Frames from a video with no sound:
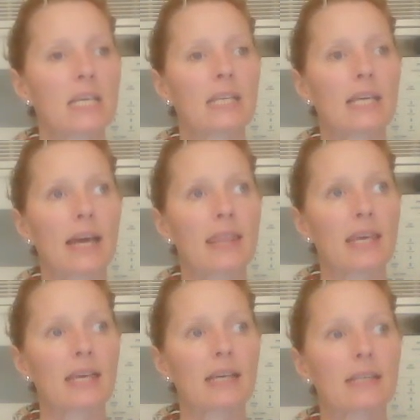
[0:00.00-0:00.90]
yeah, I
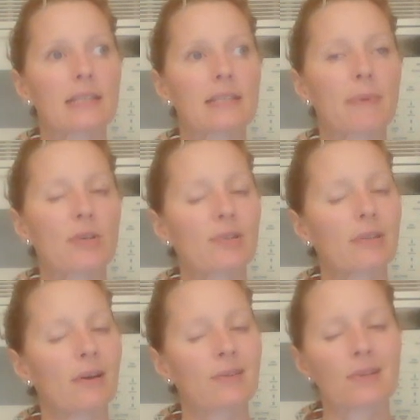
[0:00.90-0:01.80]
think especially
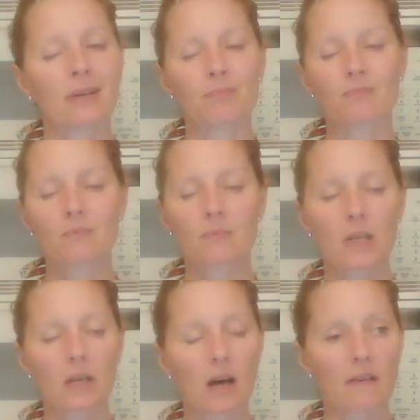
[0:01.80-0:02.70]
long term,
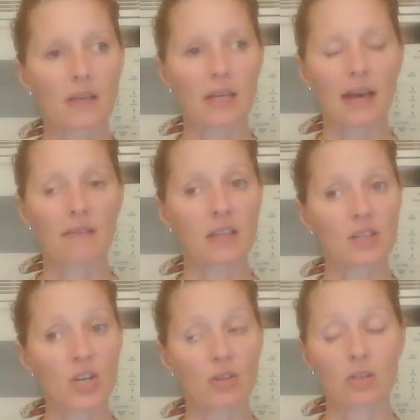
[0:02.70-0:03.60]
coffee and caffeine in
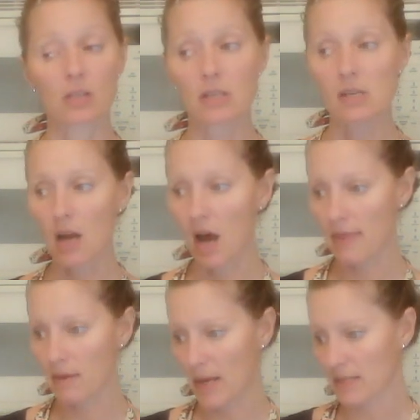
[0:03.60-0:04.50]
general,
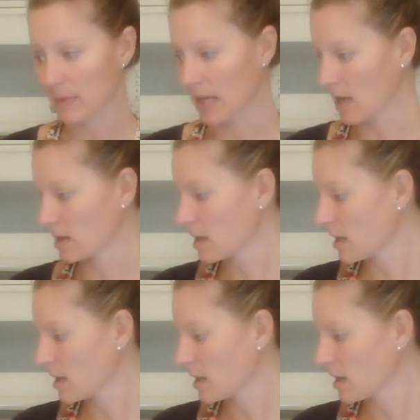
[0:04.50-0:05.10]
not the best plan